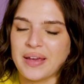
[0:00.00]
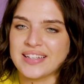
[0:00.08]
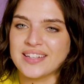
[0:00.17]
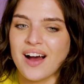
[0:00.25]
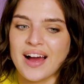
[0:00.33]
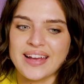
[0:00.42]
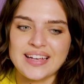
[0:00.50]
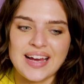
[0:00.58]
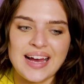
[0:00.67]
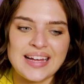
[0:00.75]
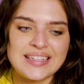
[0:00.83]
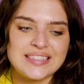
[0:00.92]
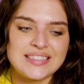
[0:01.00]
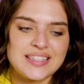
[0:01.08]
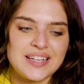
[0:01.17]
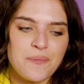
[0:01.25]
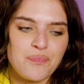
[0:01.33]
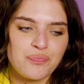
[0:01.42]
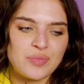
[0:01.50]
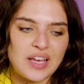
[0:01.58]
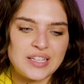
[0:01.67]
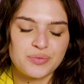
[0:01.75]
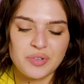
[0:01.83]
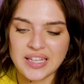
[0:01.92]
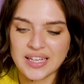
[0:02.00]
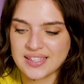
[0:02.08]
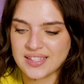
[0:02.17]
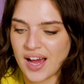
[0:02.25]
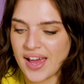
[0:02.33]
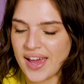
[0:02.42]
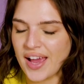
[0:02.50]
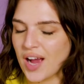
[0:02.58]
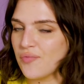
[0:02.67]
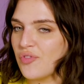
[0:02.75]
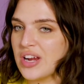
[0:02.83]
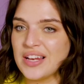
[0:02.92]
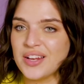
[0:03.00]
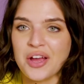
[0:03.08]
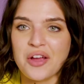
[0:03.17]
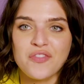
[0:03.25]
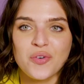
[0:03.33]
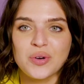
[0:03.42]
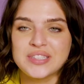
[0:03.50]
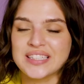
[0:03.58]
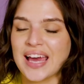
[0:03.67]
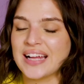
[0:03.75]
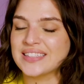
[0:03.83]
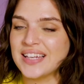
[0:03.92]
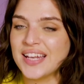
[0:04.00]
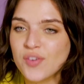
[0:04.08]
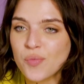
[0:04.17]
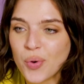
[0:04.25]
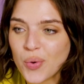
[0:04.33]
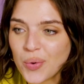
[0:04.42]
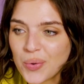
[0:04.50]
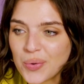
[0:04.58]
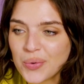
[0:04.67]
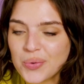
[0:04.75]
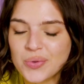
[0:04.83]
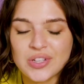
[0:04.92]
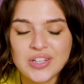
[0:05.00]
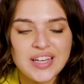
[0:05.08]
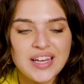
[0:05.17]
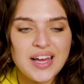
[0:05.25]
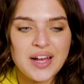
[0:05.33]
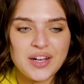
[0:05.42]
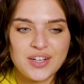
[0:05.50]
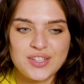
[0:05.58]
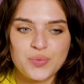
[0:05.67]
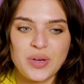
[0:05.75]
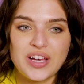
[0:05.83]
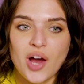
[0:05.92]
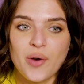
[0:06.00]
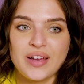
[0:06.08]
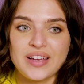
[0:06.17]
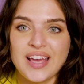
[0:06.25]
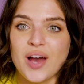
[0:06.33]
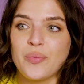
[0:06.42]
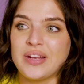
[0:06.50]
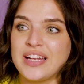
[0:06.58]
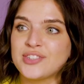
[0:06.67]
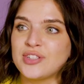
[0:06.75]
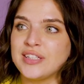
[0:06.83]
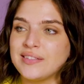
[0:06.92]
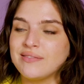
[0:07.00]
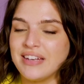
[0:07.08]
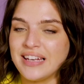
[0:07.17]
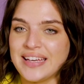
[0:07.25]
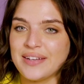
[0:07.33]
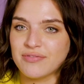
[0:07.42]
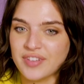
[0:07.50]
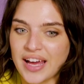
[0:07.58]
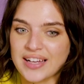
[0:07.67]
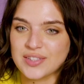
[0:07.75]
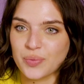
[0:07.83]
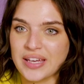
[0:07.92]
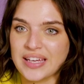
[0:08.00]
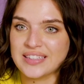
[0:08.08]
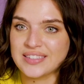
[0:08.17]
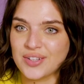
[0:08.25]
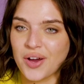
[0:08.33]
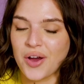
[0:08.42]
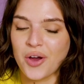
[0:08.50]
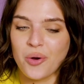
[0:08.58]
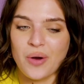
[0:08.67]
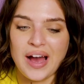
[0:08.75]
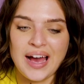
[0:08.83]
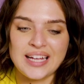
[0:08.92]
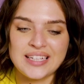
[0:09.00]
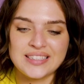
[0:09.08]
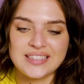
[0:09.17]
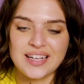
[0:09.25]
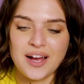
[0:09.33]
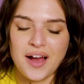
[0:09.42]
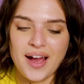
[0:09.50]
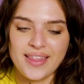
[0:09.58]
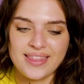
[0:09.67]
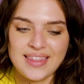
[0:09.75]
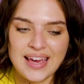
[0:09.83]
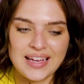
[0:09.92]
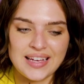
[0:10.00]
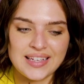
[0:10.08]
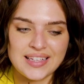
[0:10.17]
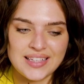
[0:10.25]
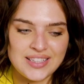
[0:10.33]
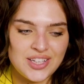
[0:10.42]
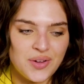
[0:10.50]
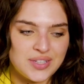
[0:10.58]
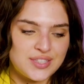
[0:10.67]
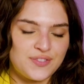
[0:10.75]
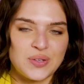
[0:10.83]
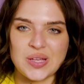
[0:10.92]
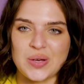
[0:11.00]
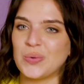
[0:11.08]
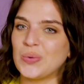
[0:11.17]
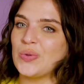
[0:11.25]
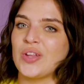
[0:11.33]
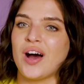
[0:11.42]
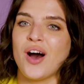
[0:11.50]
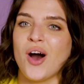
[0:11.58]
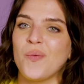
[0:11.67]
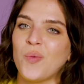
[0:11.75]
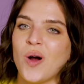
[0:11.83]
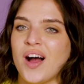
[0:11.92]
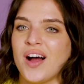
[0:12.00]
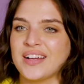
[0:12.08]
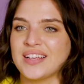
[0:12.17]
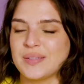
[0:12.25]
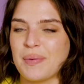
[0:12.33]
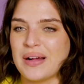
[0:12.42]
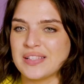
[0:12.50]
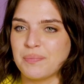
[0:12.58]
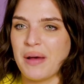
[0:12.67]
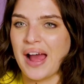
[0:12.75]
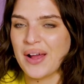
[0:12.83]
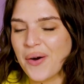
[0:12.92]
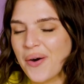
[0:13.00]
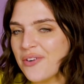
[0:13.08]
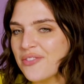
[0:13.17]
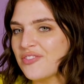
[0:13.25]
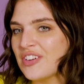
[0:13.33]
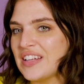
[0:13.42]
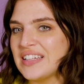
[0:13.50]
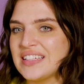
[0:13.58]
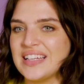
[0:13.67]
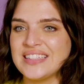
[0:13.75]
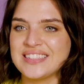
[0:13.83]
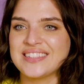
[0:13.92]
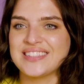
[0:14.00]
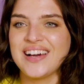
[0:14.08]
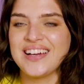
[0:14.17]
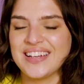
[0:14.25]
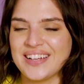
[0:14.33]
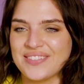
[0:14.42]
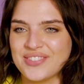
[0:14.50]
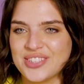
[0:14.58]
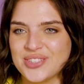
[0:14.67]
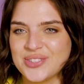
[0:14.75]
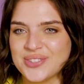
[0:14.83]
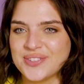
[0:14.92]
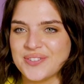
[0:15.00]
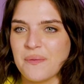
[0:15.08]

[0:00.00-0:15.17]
night, and it's really exciting. I'm really looking forward to getting to Liverpool because we're going, we literally leave next week to go, and I think, you know, it just feels like all the hard work is about to pay off, and it's exciting for sure.